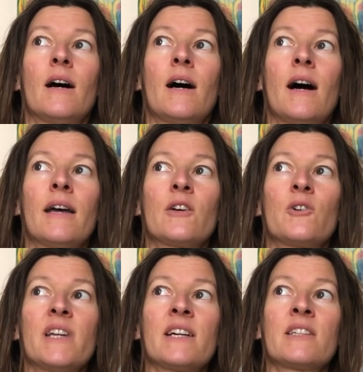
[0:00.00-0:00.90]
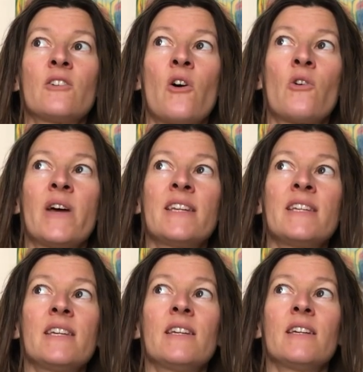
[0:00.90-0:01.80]
I connected
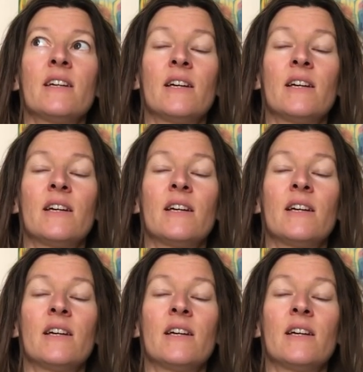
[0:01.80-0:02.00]
already